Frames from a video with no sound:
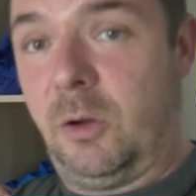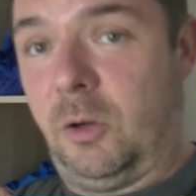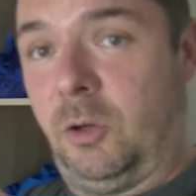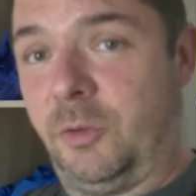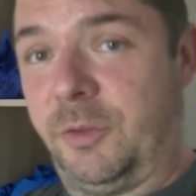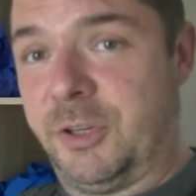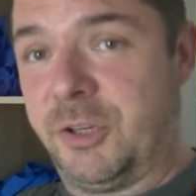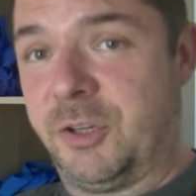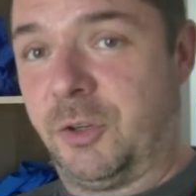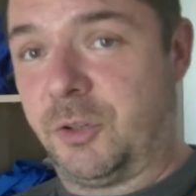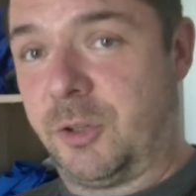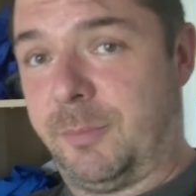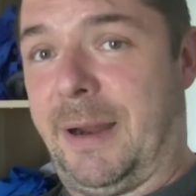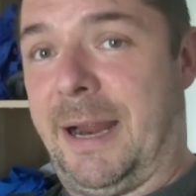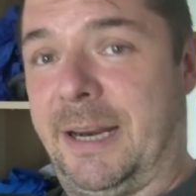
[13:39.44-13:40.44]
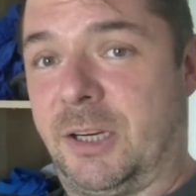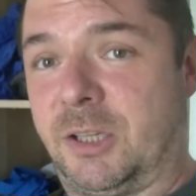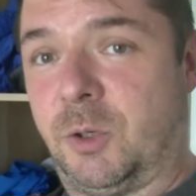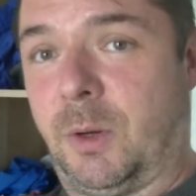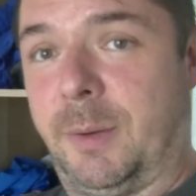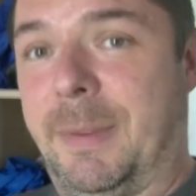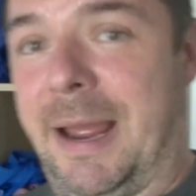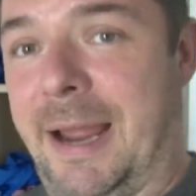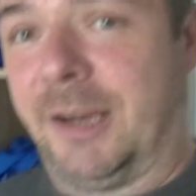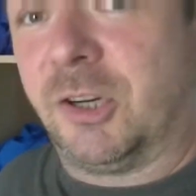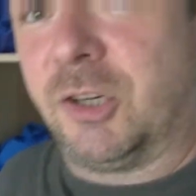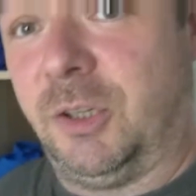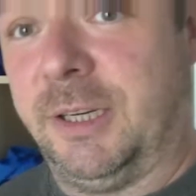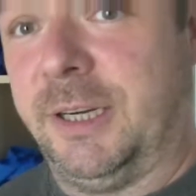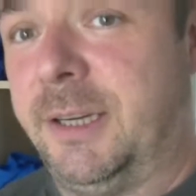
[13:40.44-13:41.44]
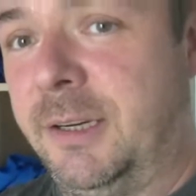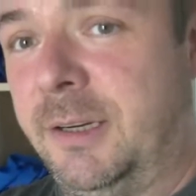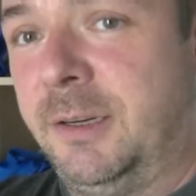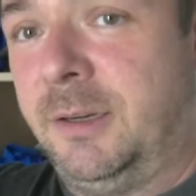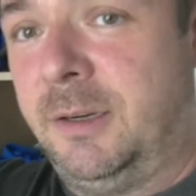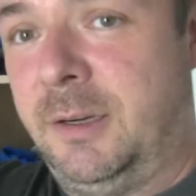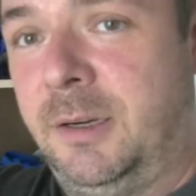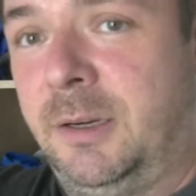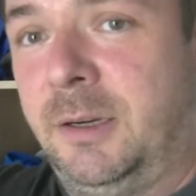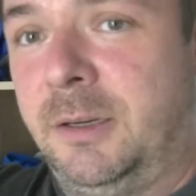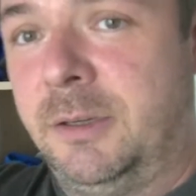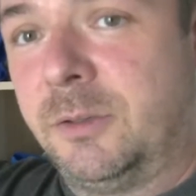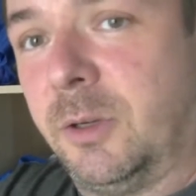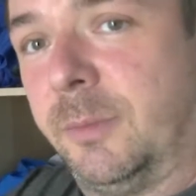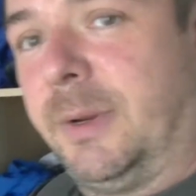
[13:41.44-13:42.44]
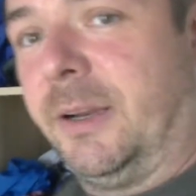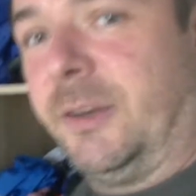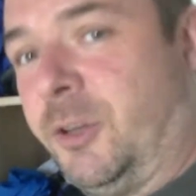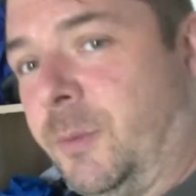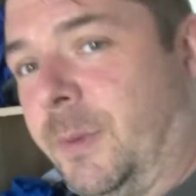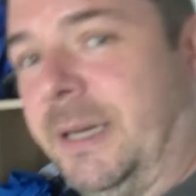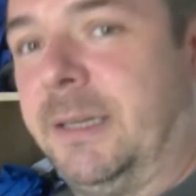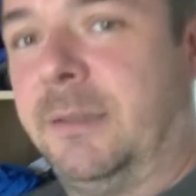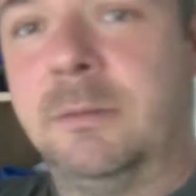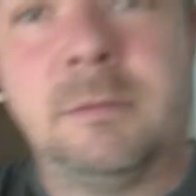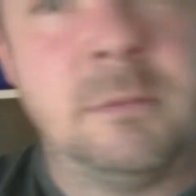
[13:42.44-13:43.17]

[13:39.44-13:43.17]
hold the shoulder back, so I'm actually so I'm not doing